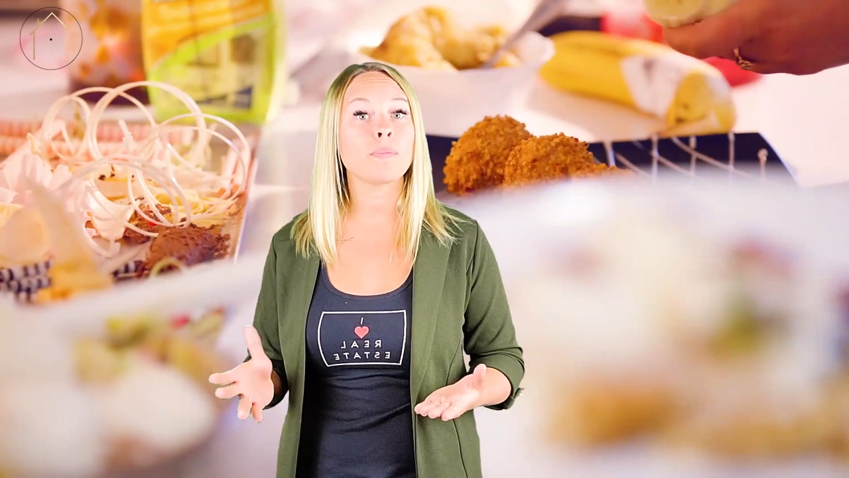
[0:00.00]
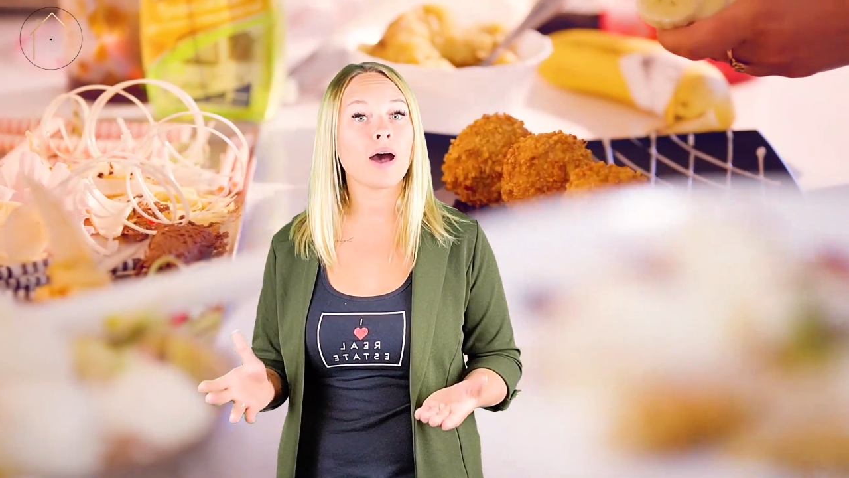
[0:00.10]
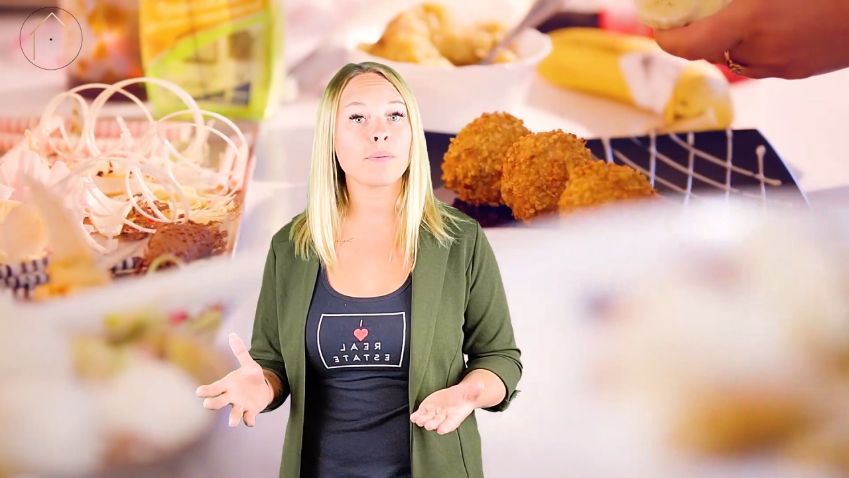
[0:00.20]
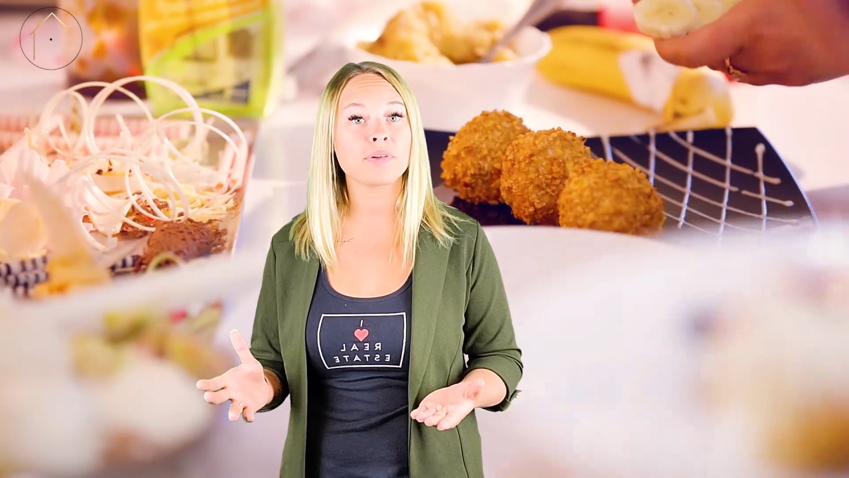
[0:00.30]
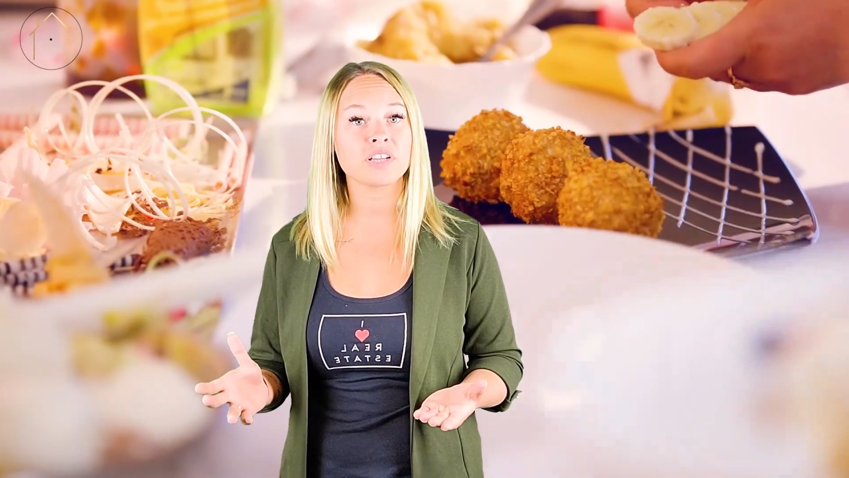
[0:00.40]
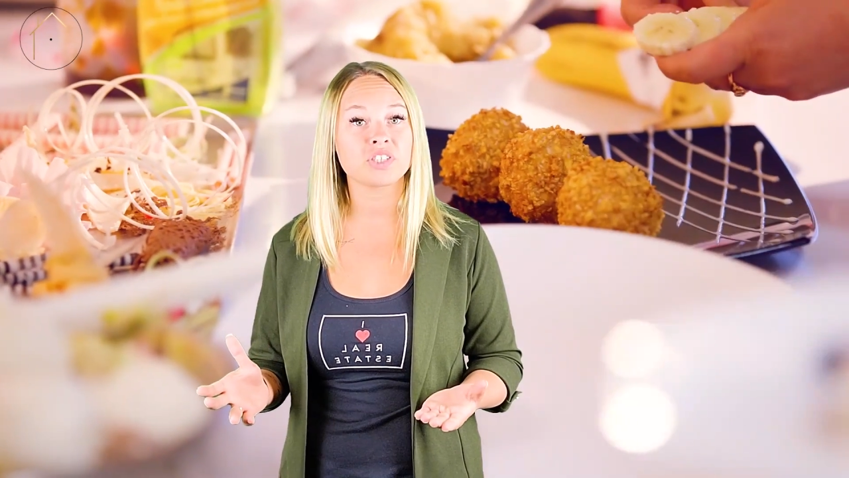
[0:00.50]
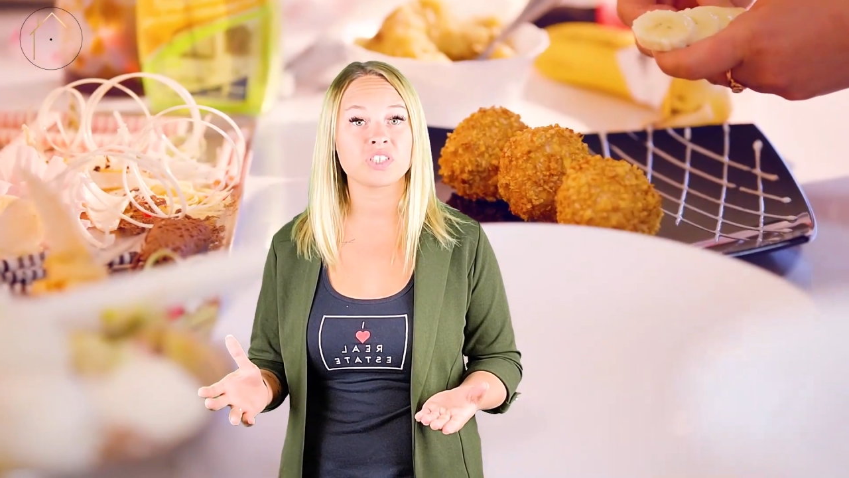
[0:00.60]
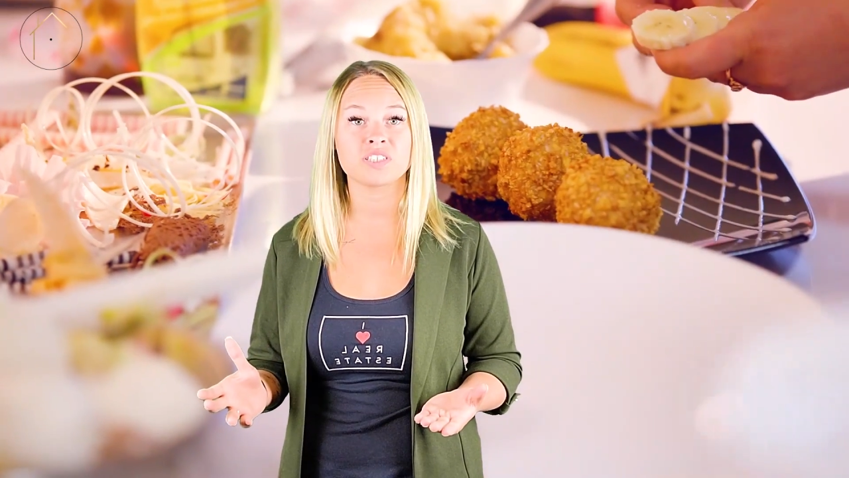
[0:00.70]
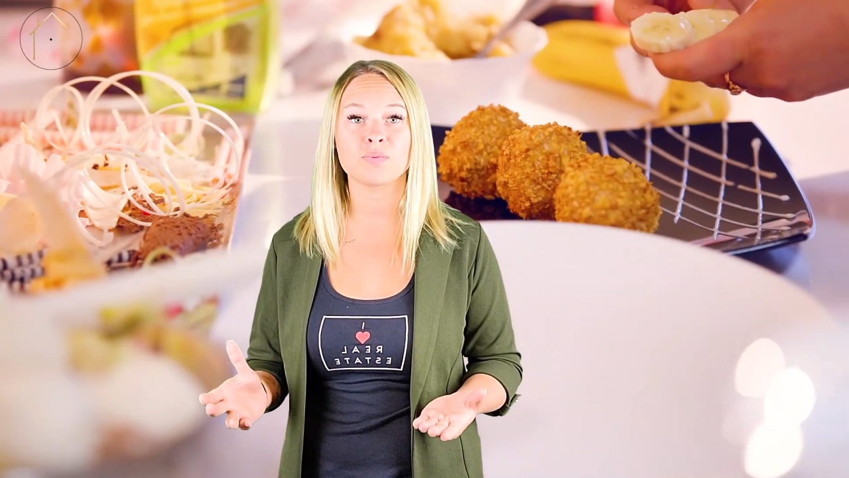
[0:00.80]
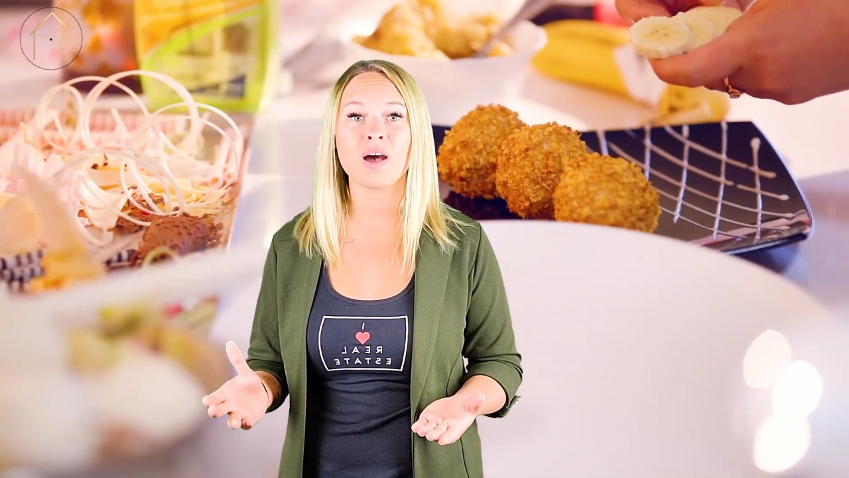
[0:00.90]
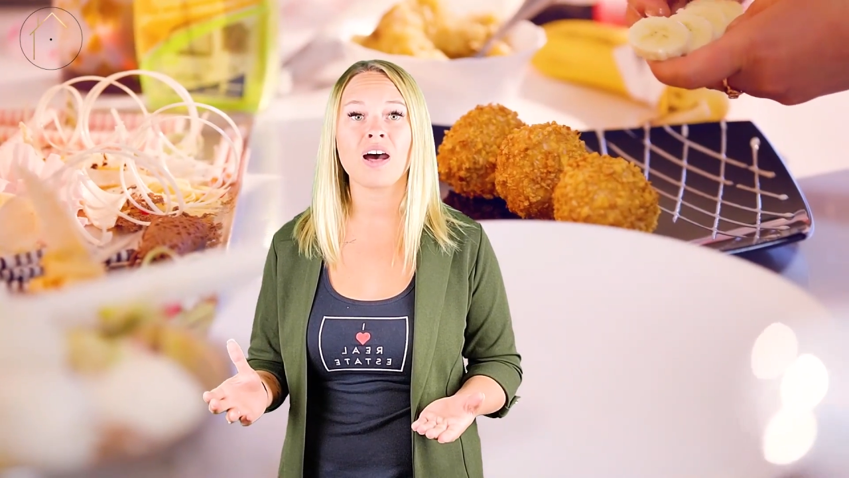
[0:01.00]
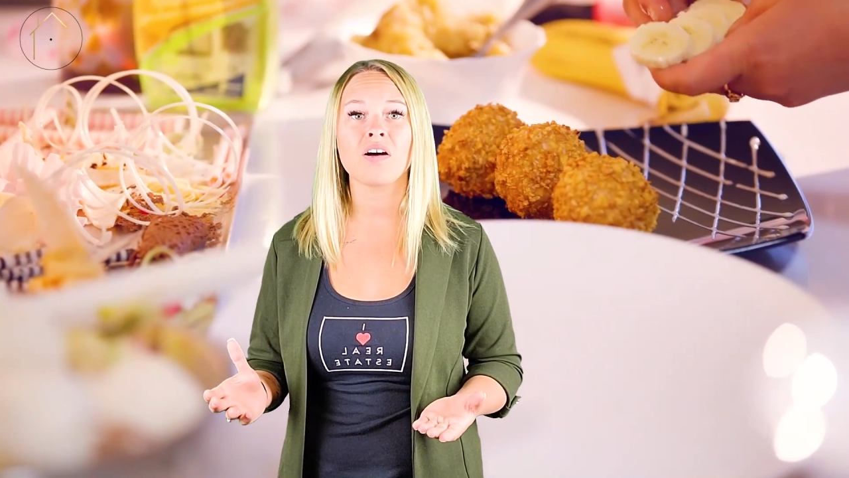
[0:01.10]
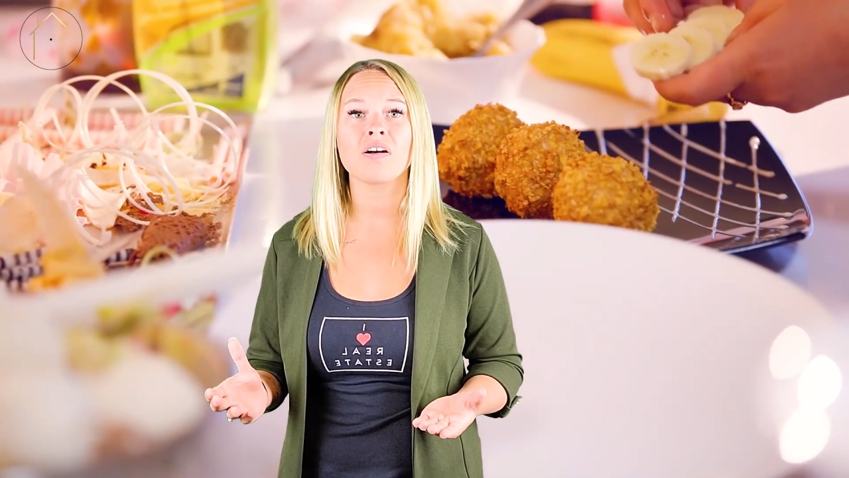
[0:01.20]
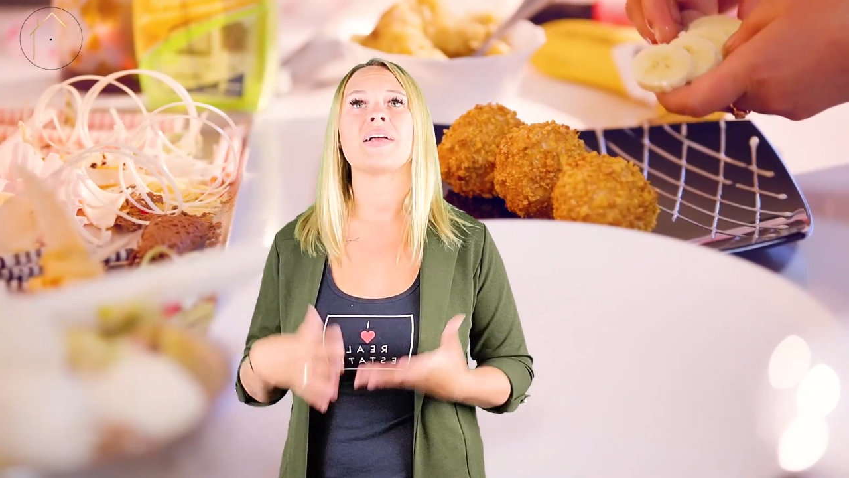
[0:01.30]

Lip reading: population as well,